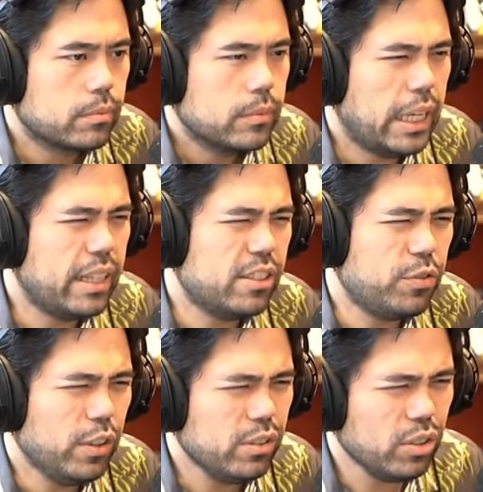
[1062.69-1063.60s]
I, this
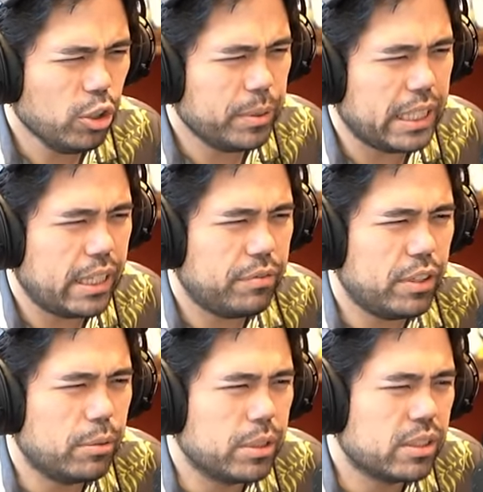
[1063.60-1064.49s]
feels a little bit iffy
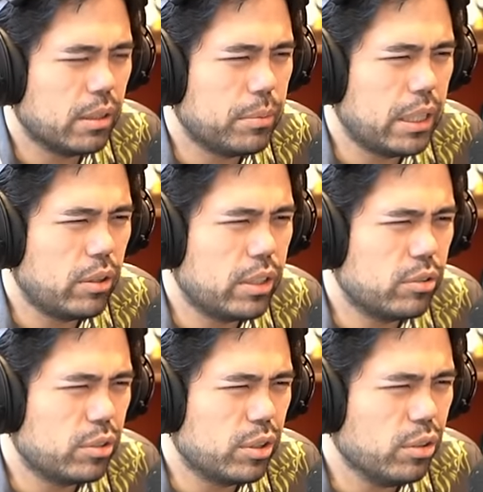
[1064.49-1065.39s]
to me somehow. I don't
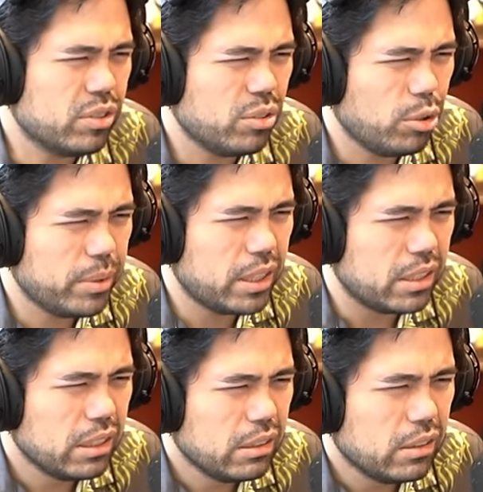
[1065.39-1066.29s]
know. It looks a little
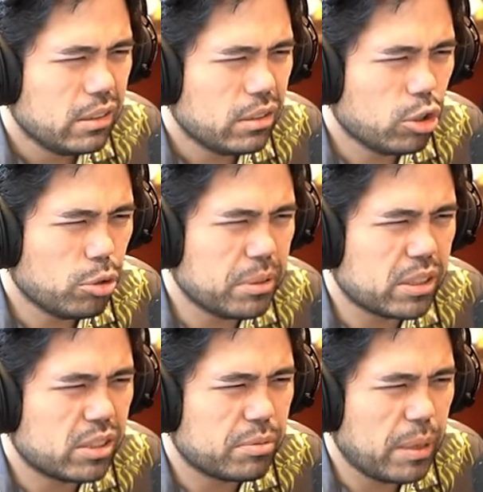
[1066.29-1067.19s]
bit, a little bit
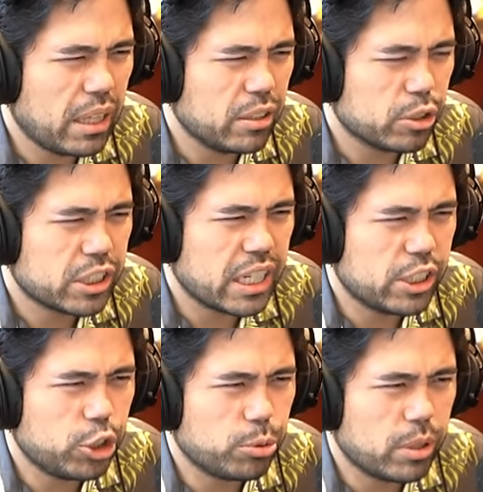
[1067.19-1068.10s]
smelly or
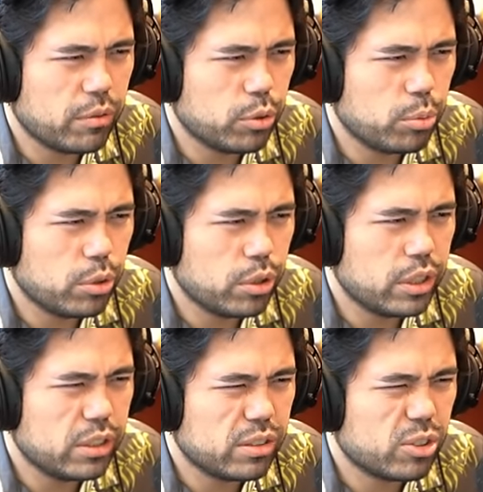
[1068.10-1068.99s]
sketchy or whatever the word
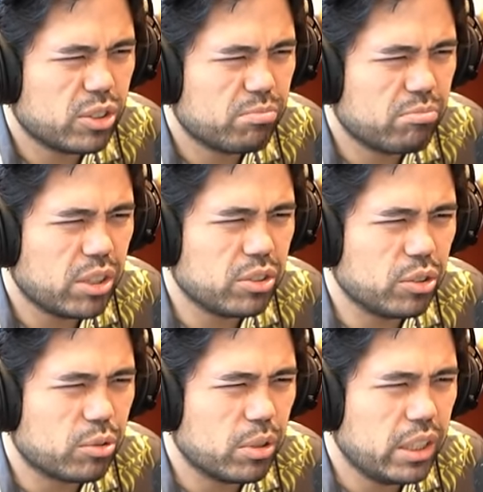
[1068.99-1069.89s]
is. It just doesn't
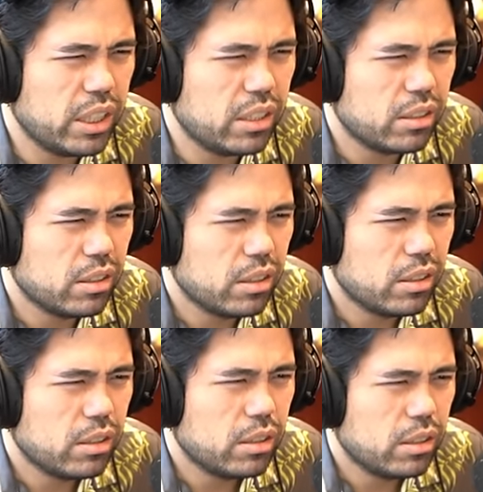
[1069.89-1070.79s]
look right.
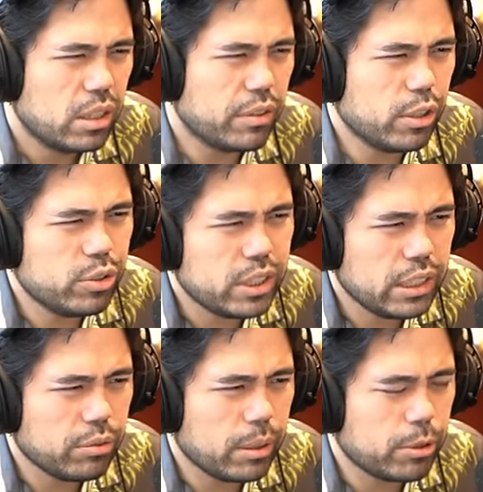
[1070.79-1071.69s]
If he goes c3,
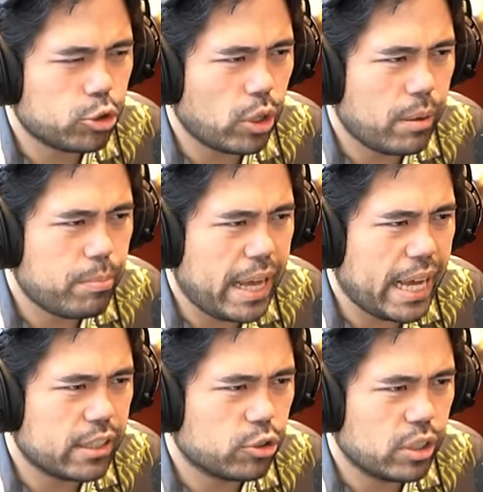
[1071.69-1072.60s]
I'm going to drop
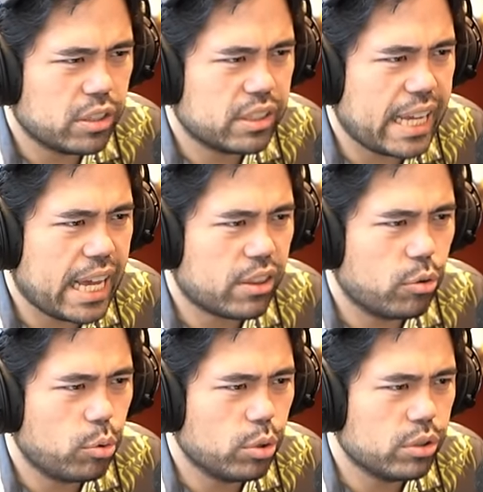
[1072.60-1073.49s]
back and try to sack the
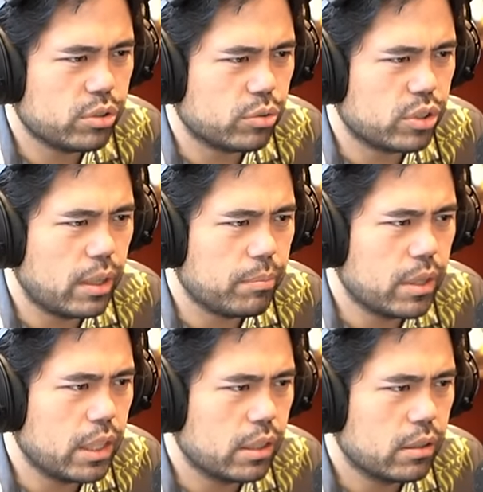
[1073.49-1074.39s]
horse or
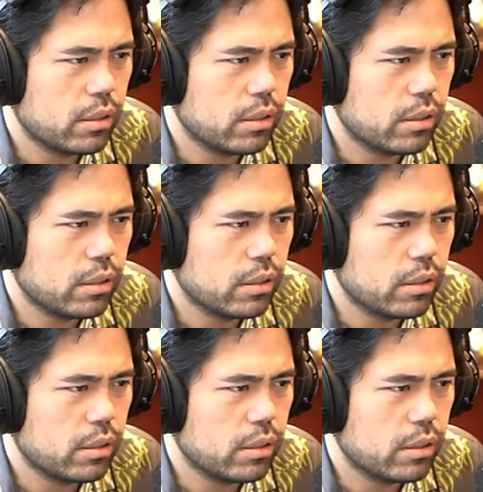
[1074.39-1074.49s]
something